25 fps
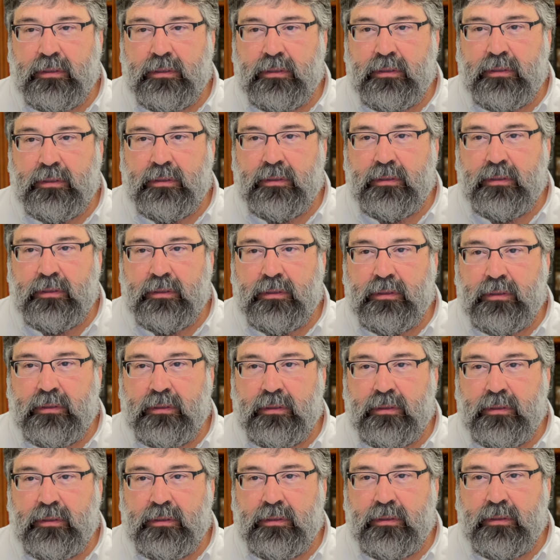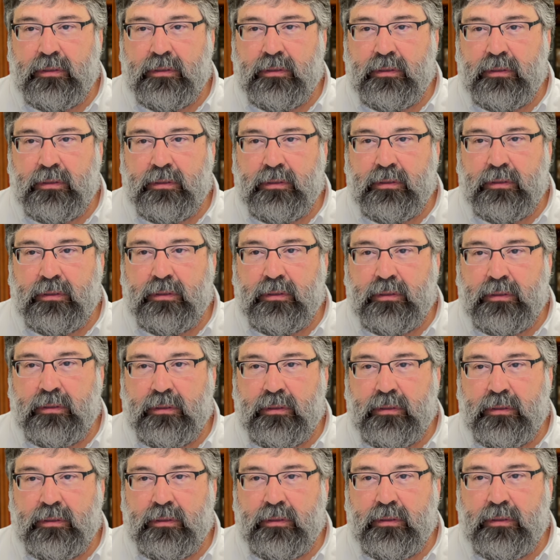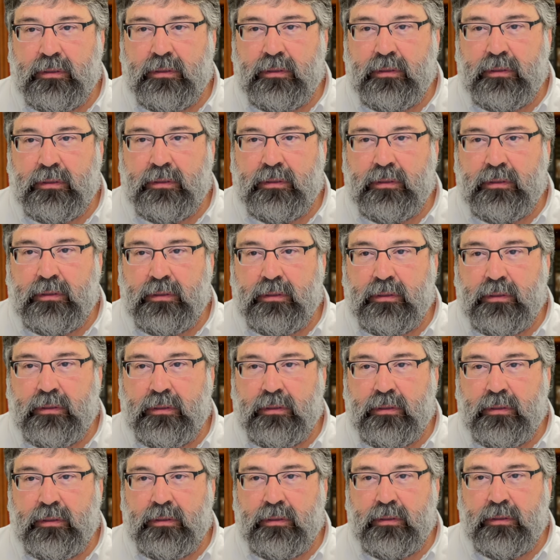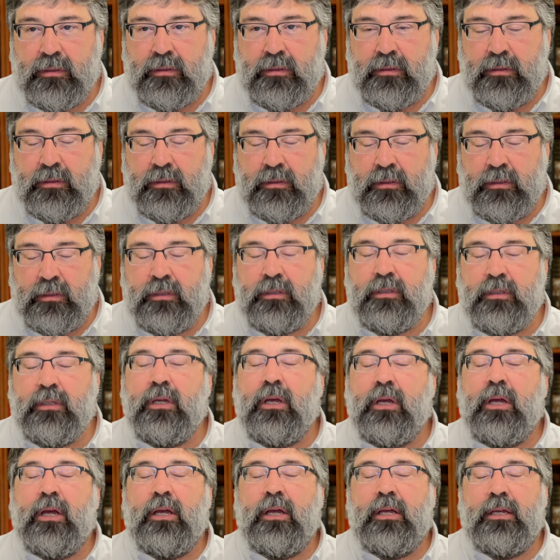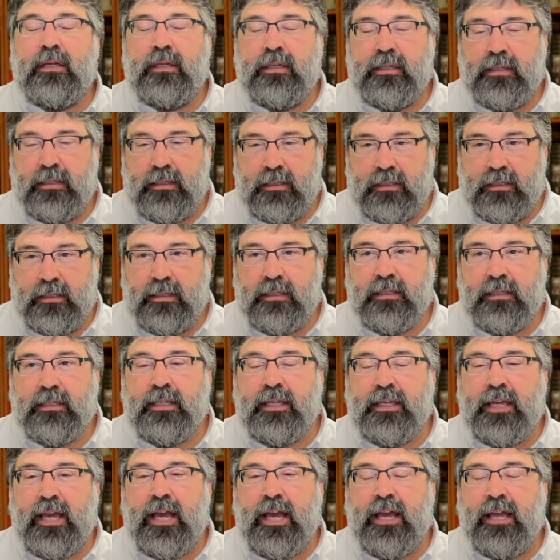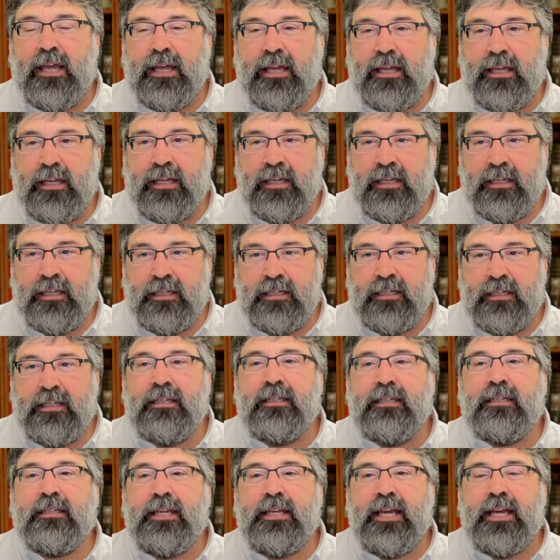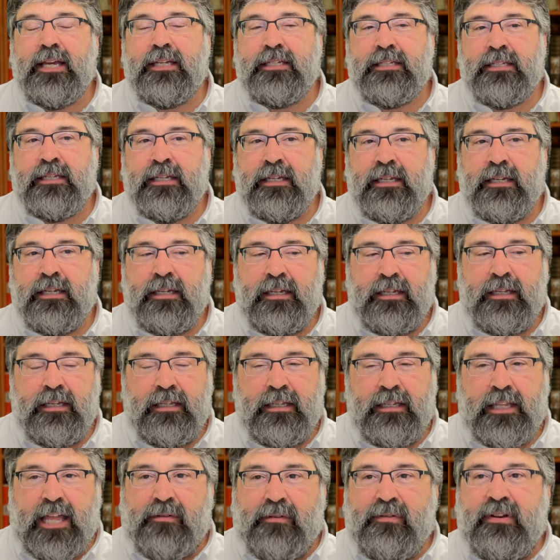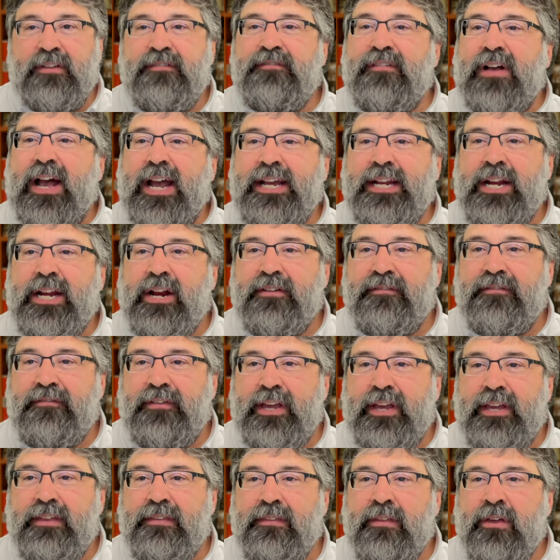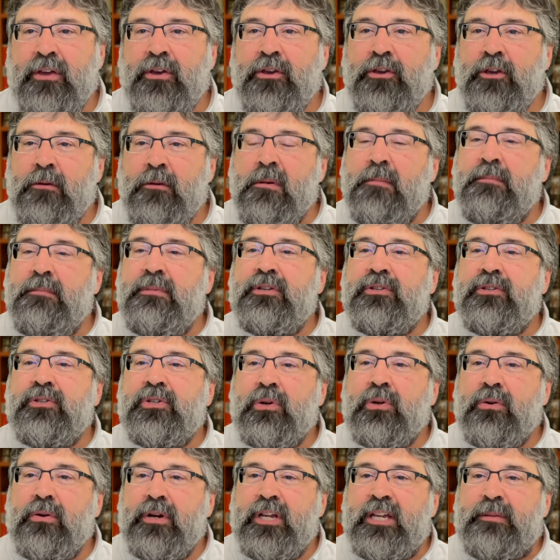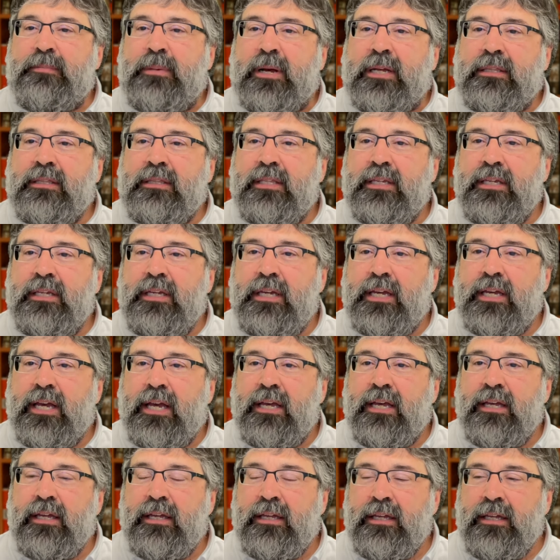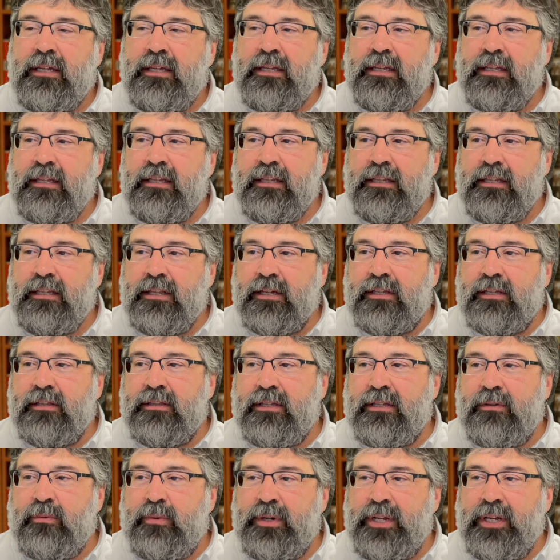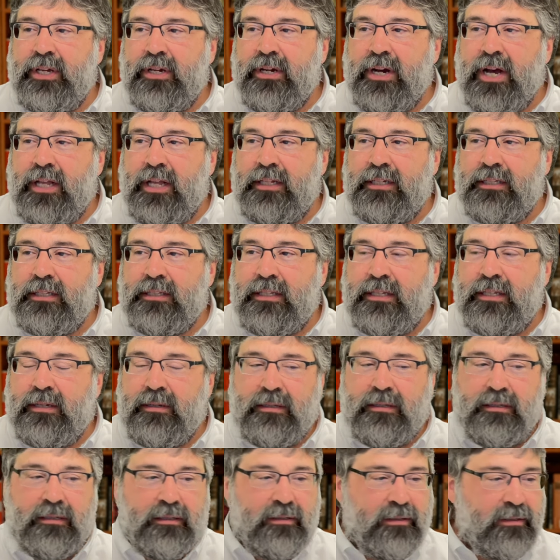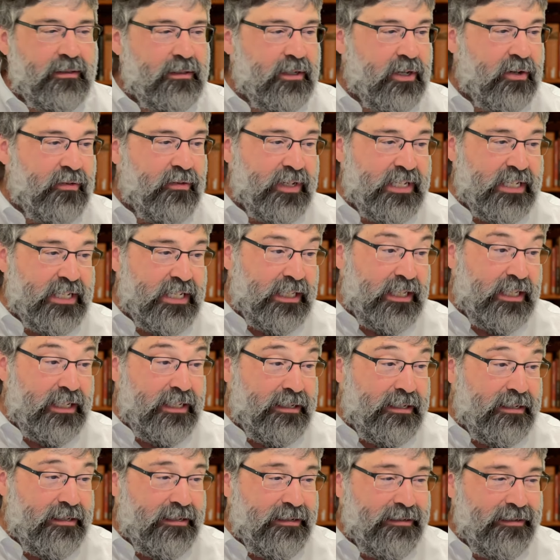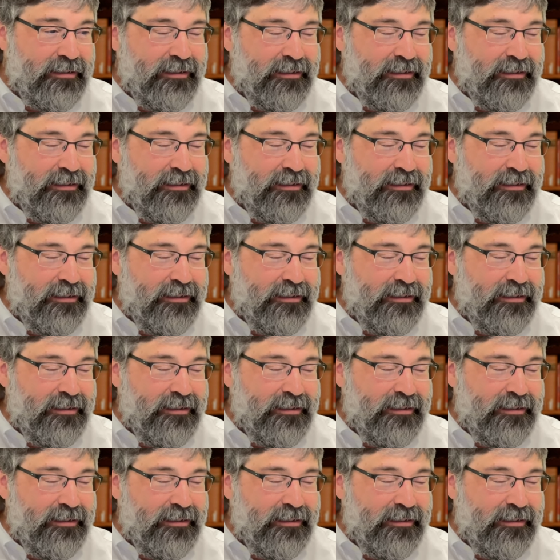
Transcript: to get to know, you know, to get closer to Him and get to know Him yeah. better? Yes. They refine our faith. You remember the story about the, uh, the, the, what do you call it? The, the chrysalis,